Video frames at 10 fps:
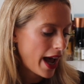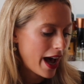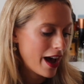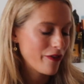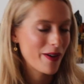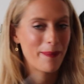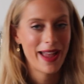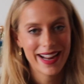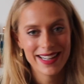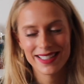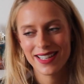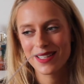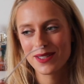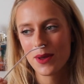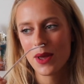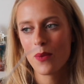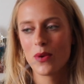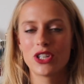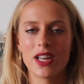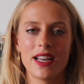have Pegasus,
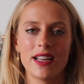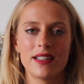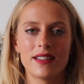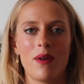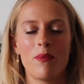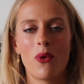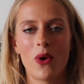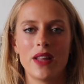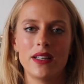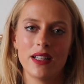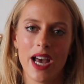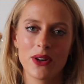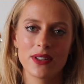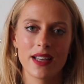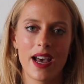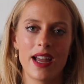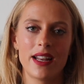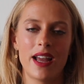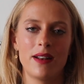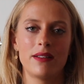which is more on the lighter side
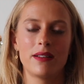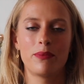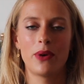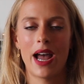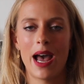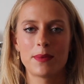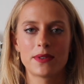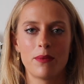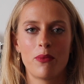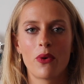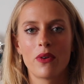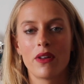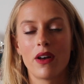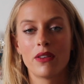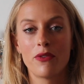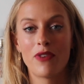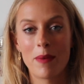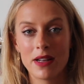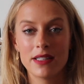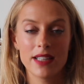and perhaps more on the
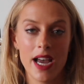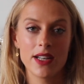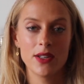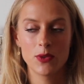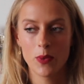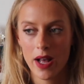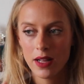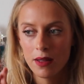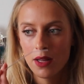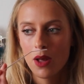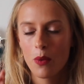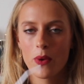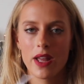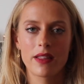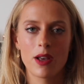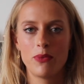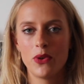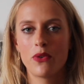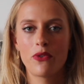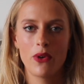feminine side as well, with a
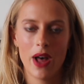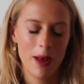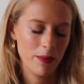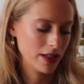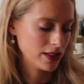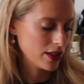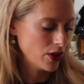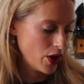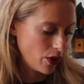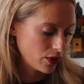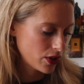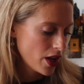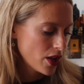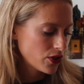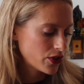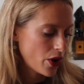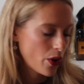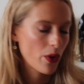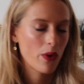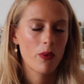beautiful almond note.
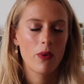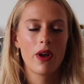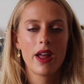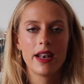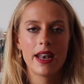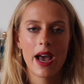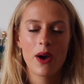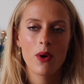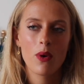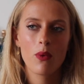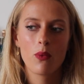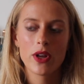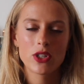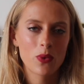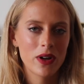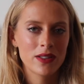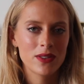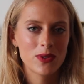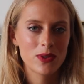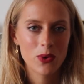So now, which
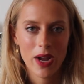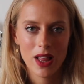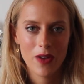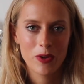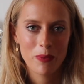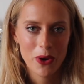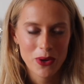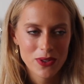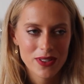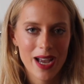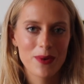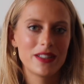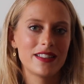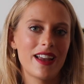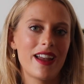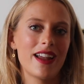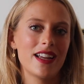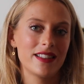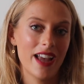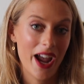ones do I love the most? I would
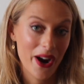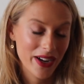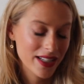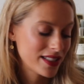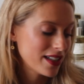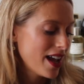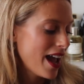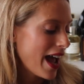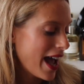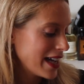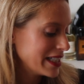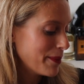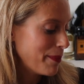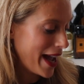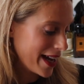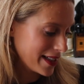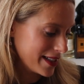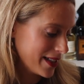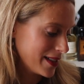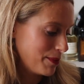say is Harrod and
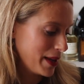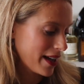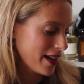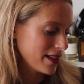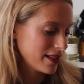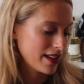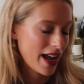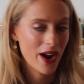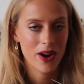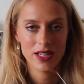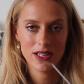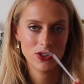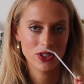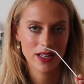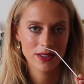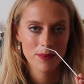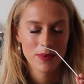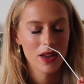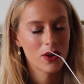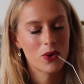Pegasus, because Harrod is just
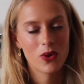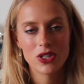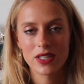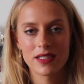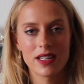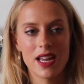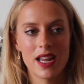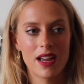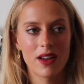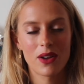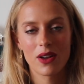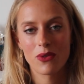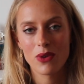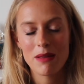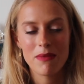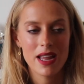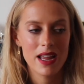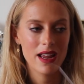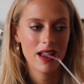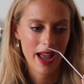gorgeously
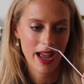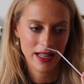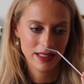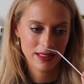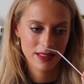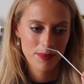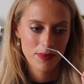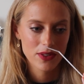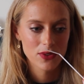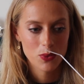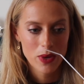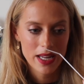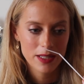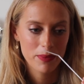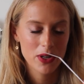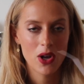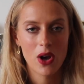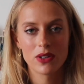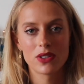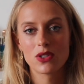creamy and sweet, but
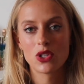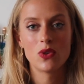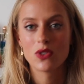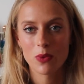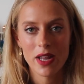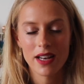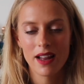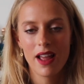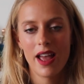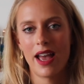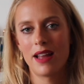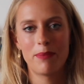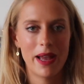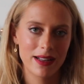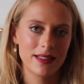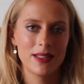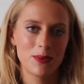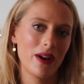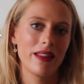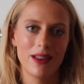not too sweet. And
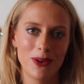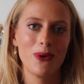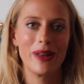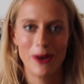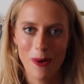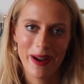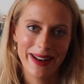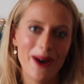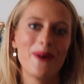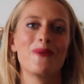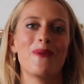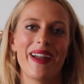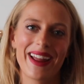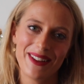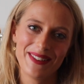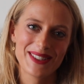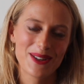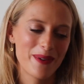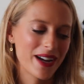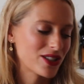Pegasus, well, I think you already know by now why I love it
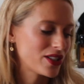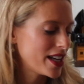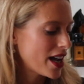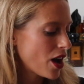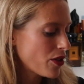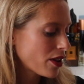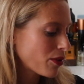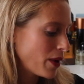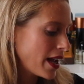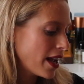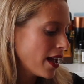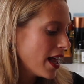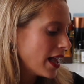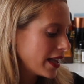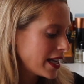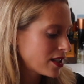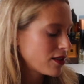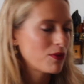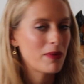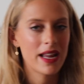so much. The other three,
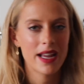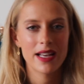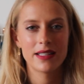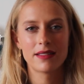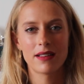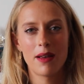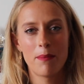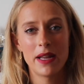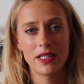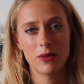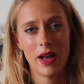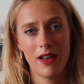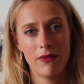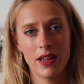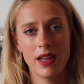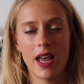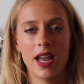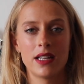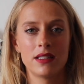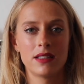Layton to me is a bit too heavy
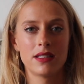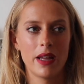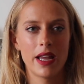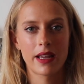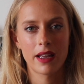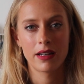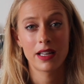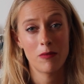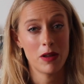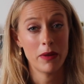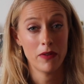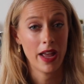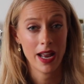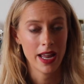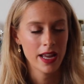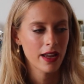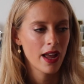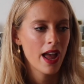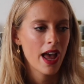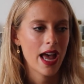and it can give me a bit of a headache.
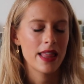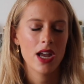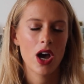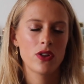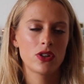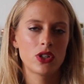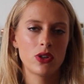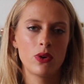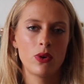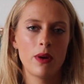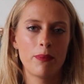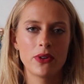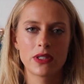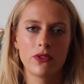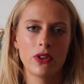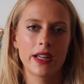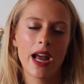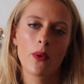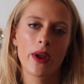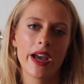And the other two, Percival and
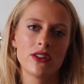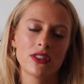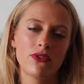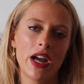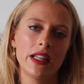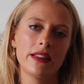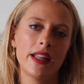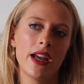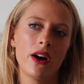Galloway, I just find that